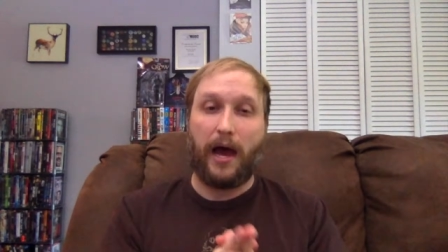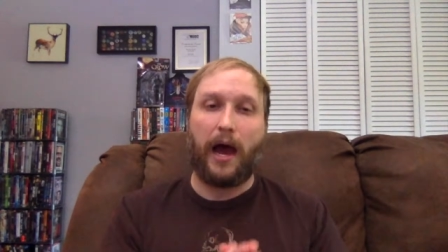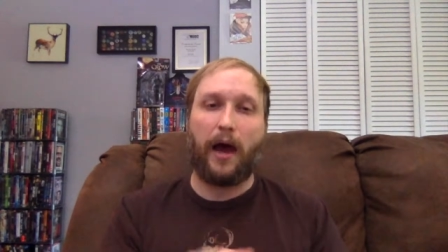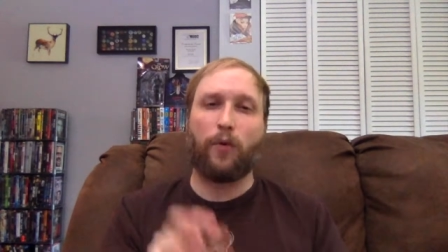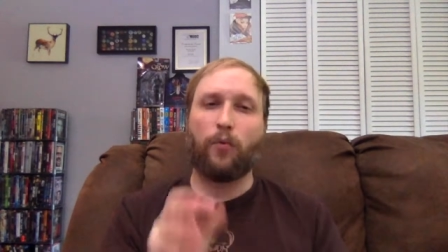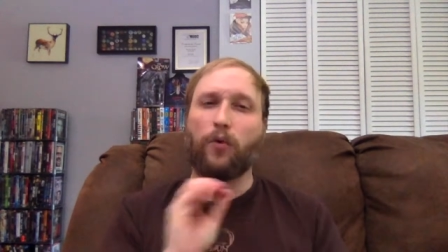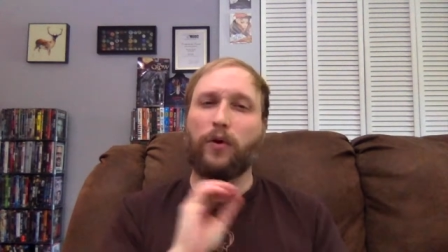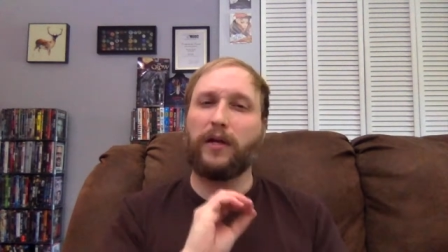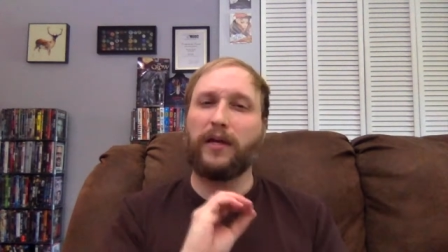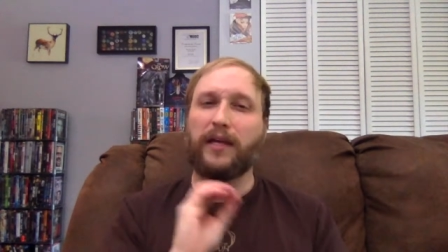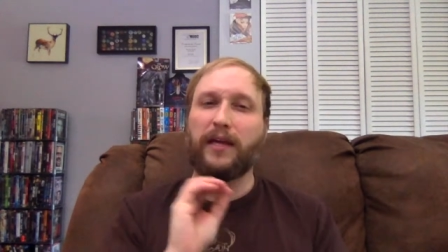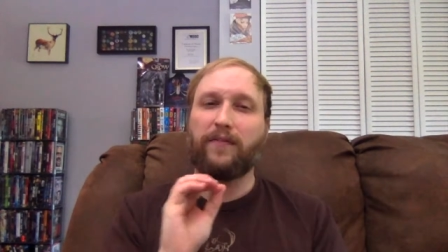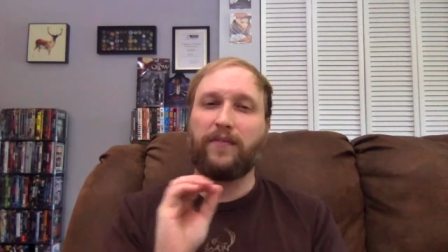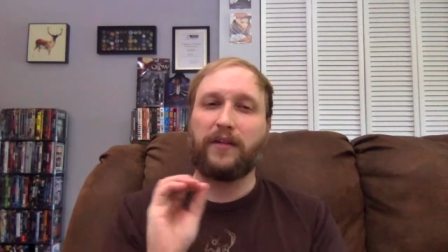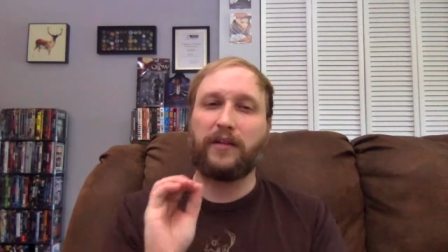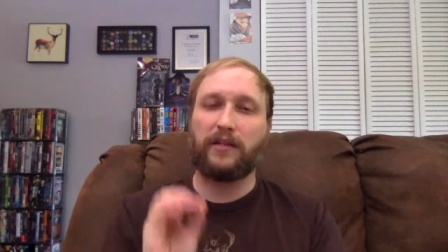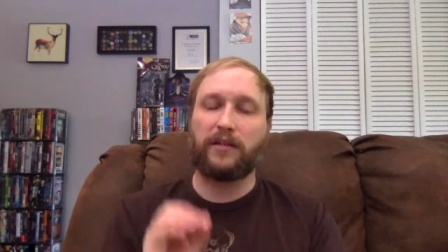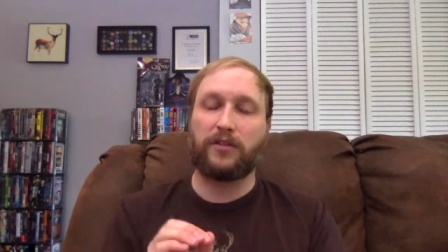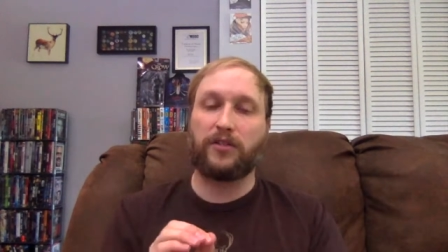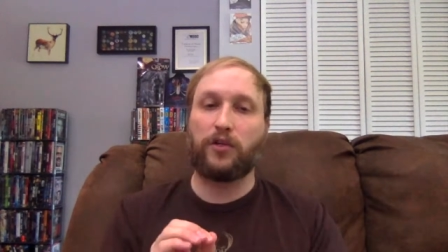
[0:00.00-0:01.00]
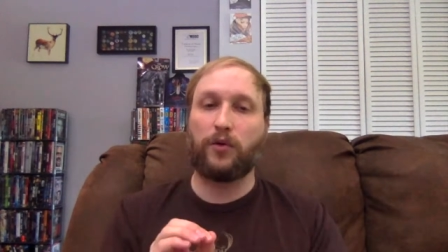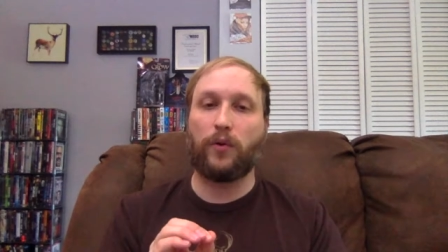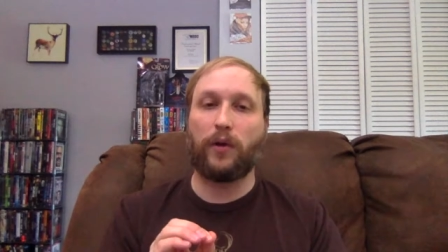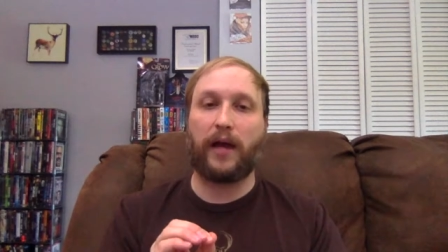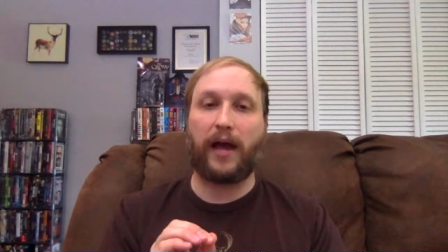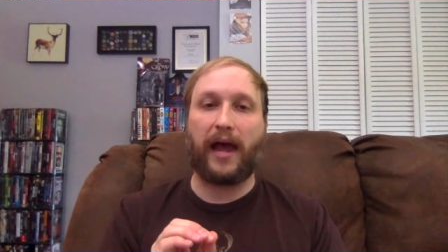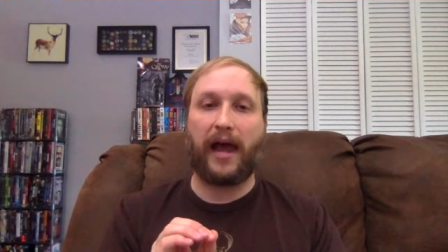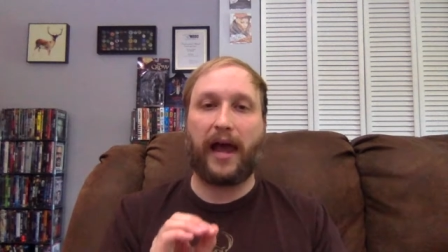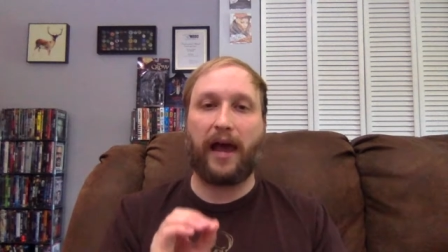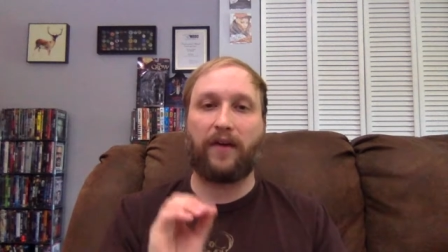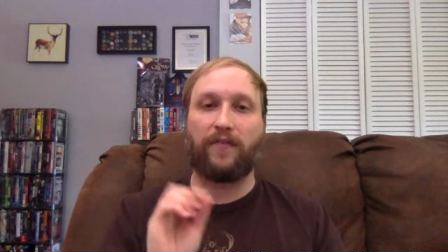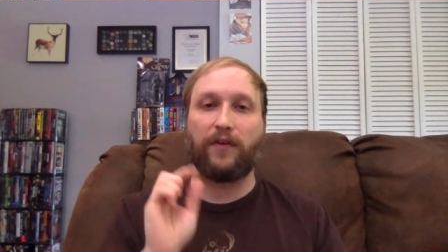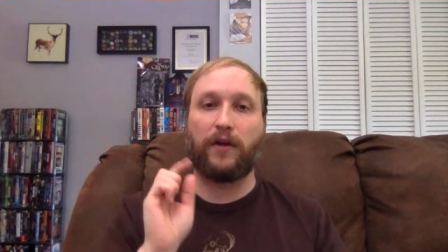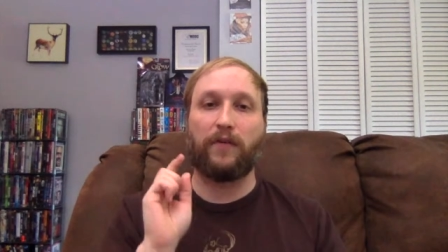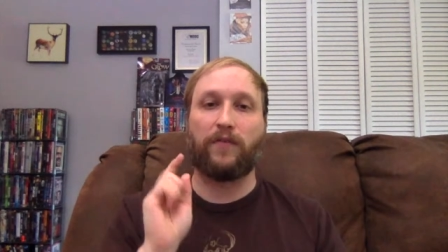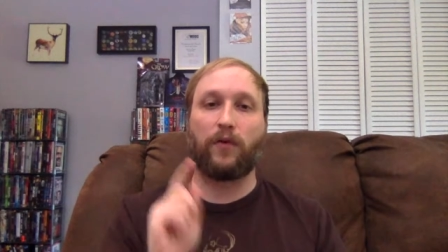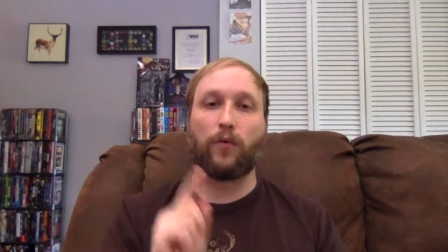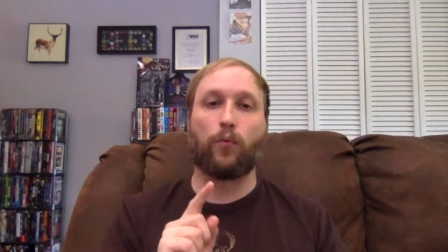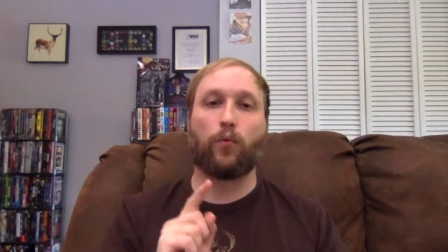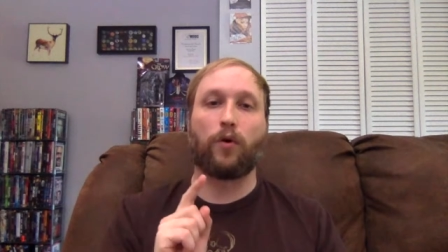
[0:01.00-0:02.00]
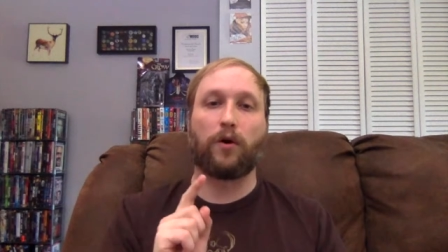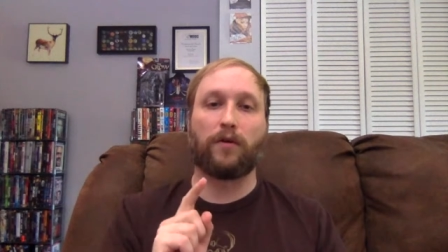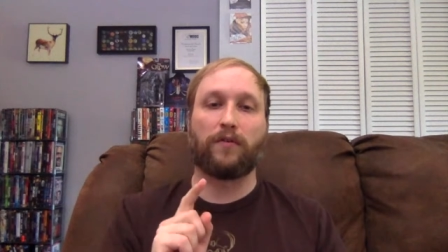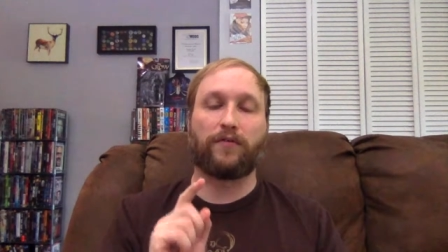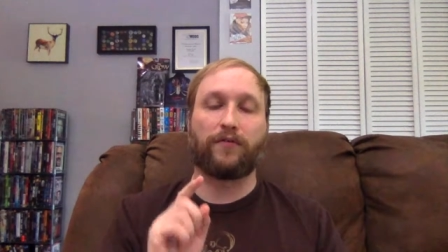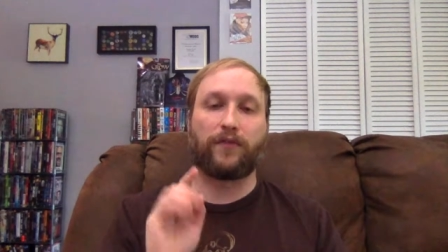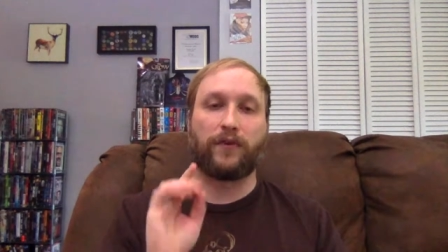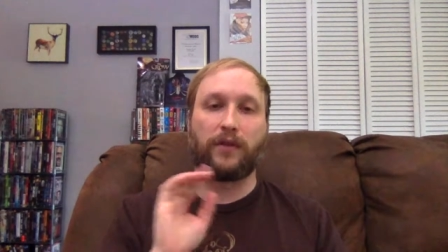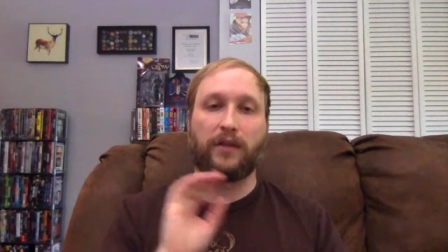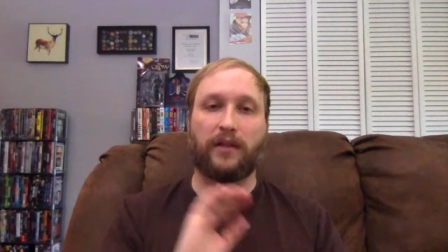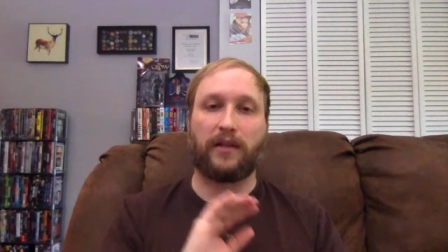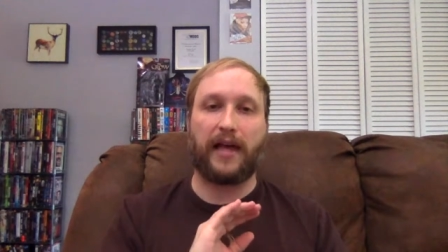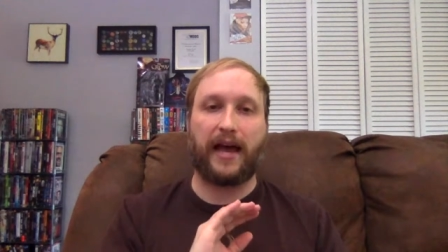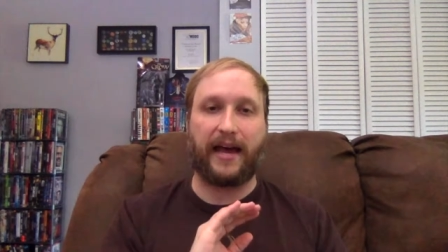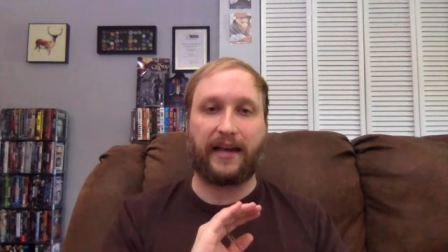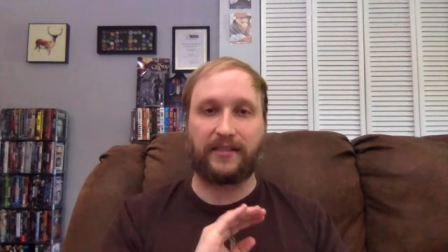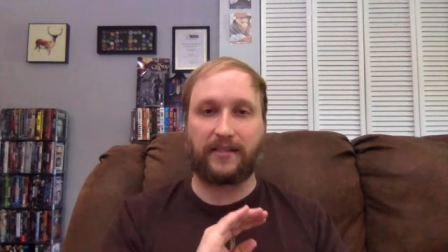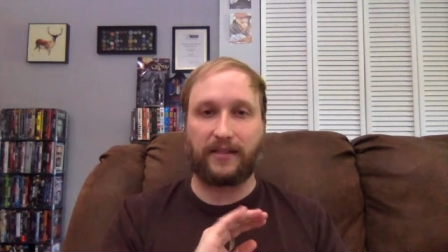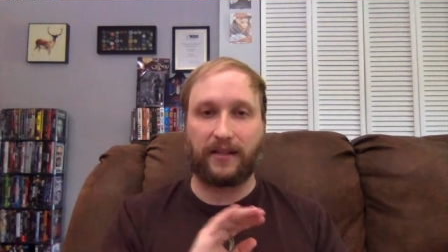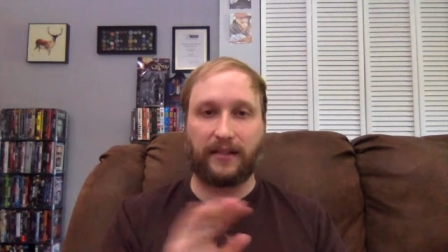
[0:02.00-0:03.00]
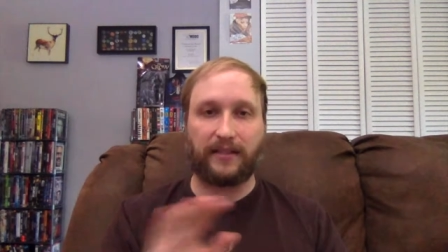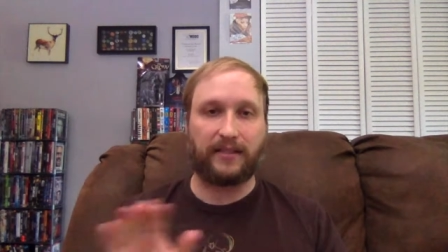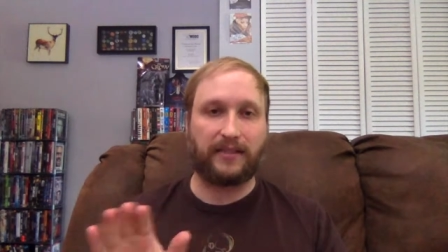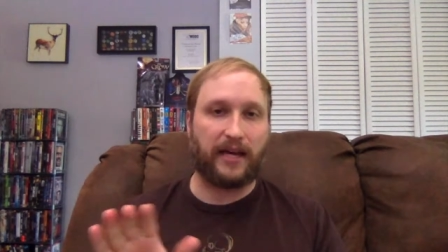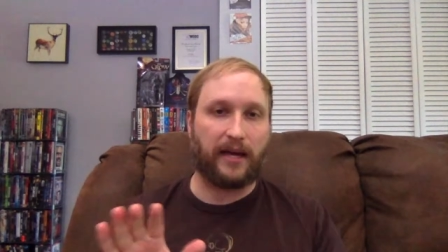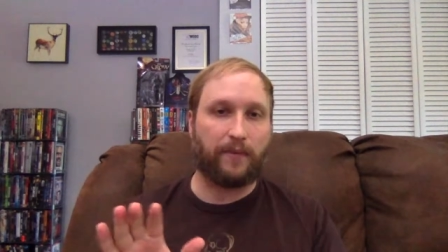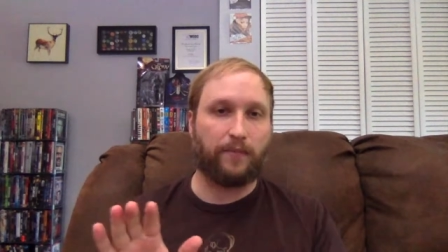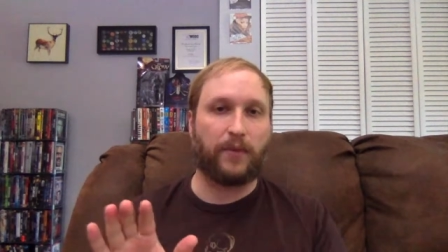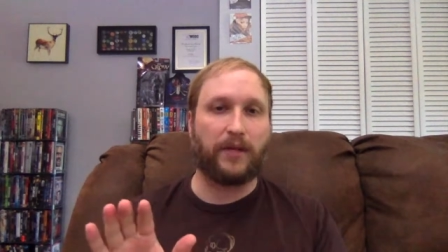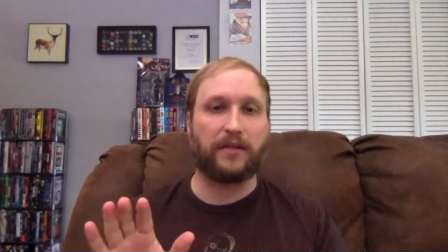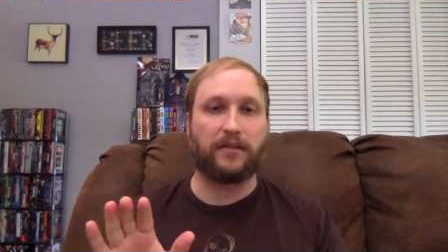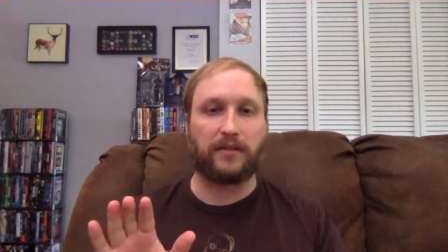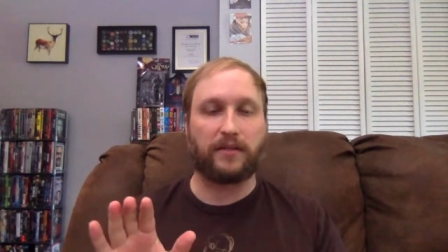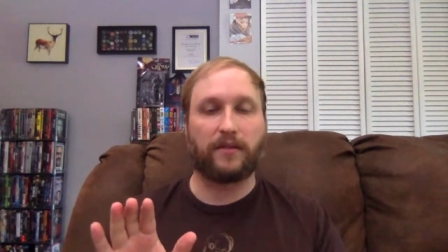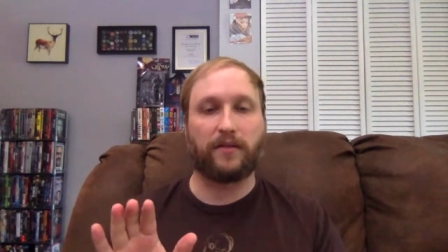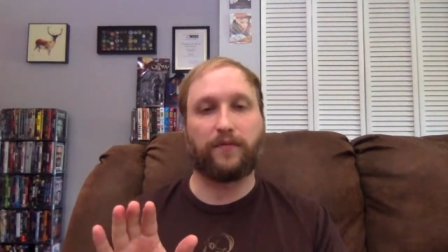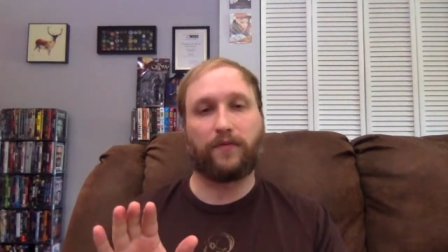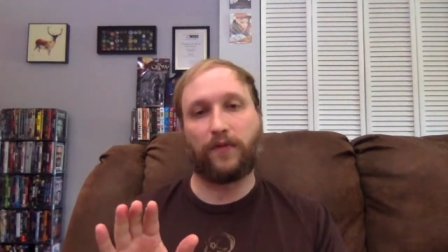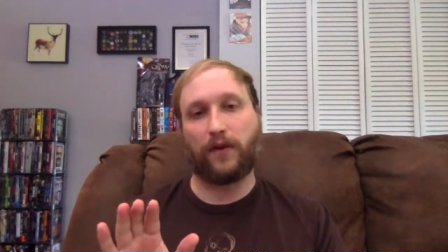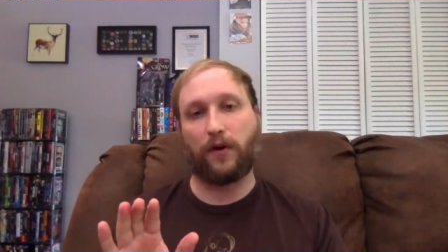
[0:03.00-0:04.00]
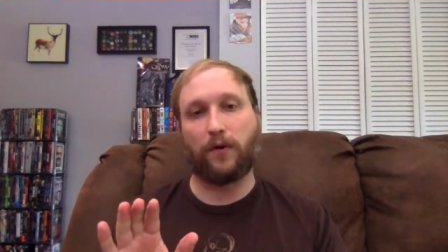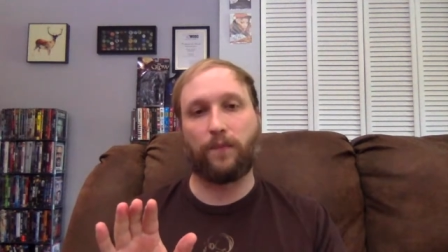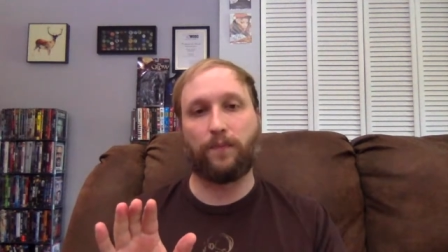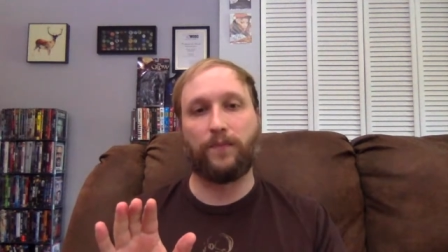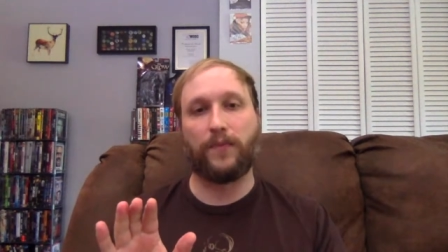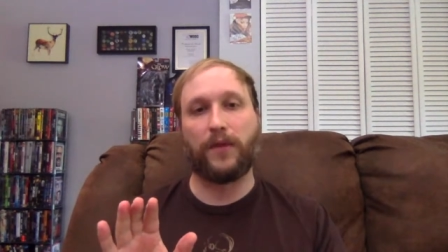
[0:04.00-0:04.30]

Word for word: I would have given it a two and a half if it weren't for the last like 10 minutes of the film.